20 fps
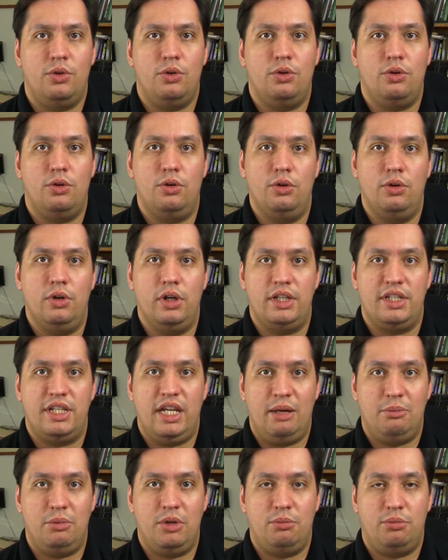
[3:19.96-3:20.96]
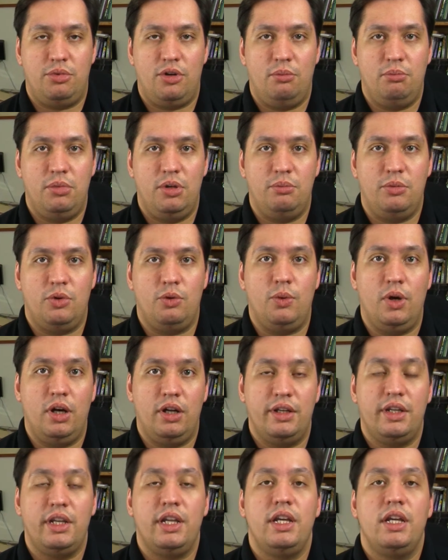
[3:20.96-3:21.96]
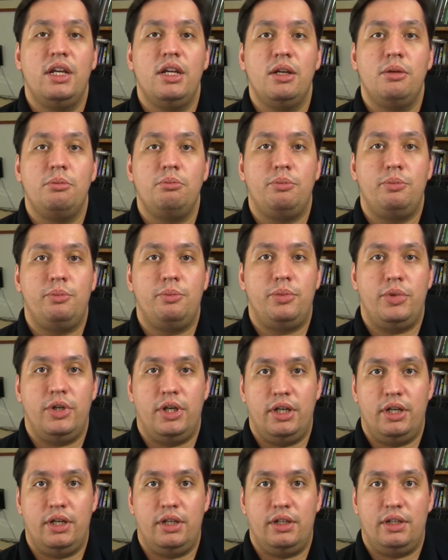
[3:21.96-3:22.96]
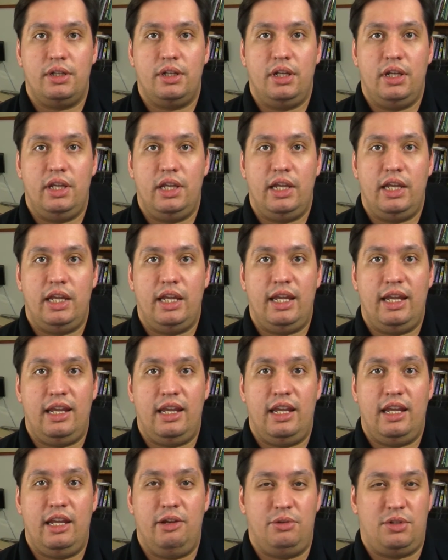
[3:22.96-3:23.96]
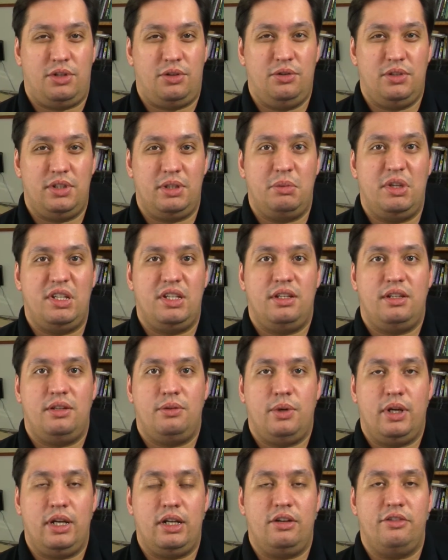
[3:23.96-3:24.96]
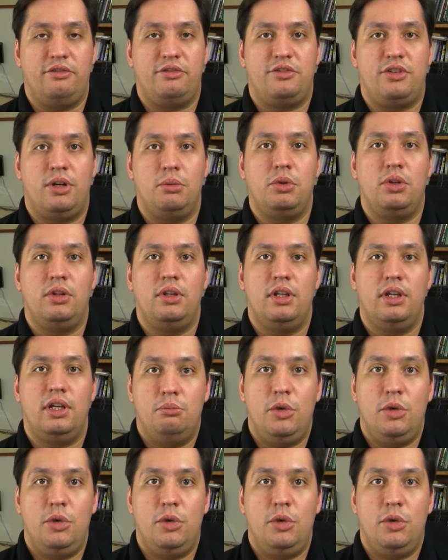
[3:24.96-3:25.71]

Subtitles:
or a tablet problem or what, but it was causing me quite a lot of trouble.